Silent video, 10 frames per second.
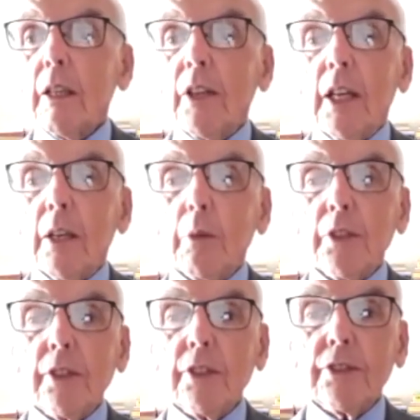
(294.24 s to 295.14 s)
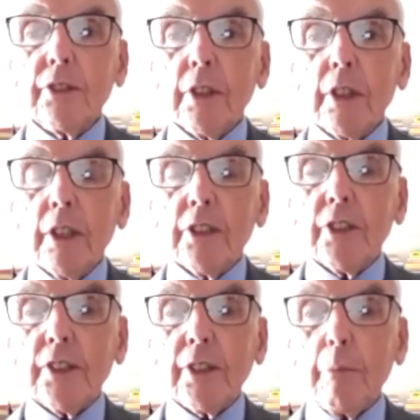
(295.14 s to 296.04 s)
That which is
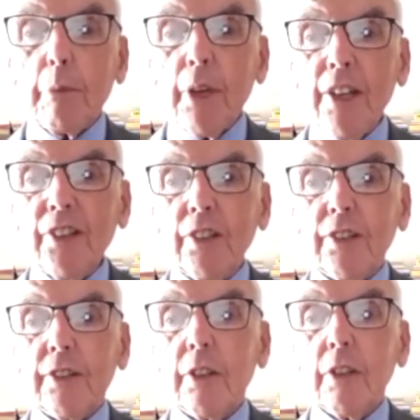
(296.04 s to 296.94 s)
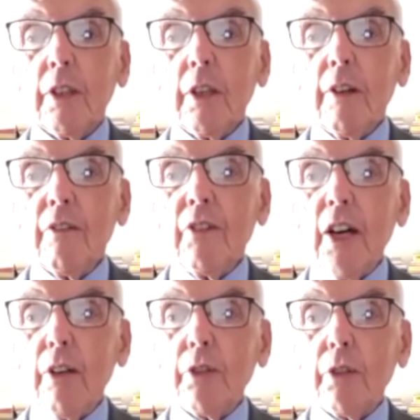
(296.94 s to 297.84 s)
such a precious
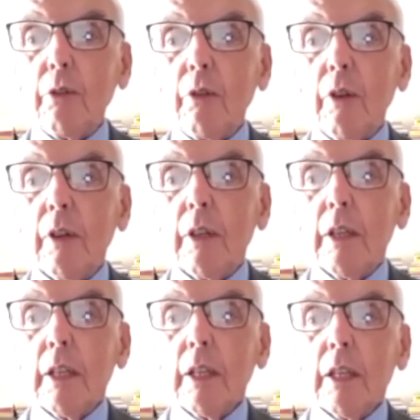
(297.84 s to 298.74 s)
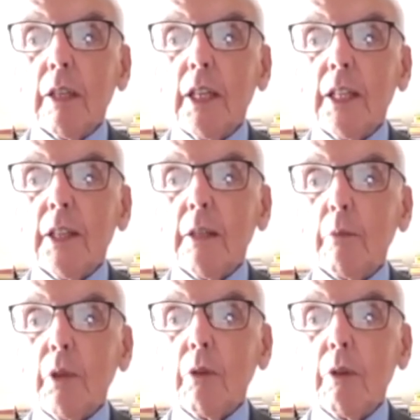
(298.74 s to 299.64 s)
value, that
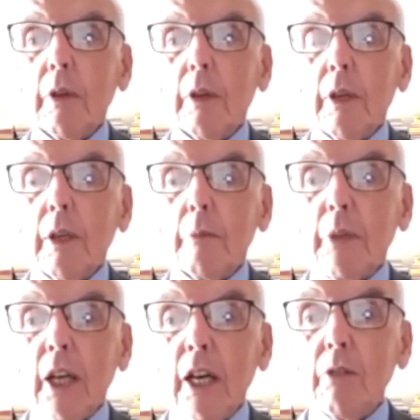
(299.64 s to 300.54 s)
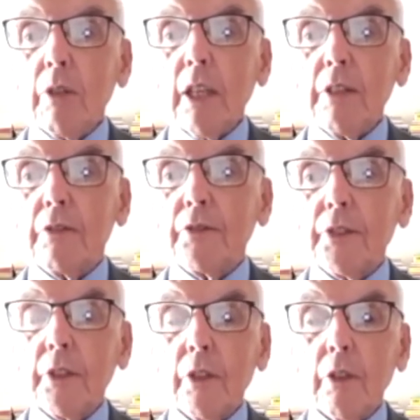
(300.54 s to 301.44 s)
will be outlived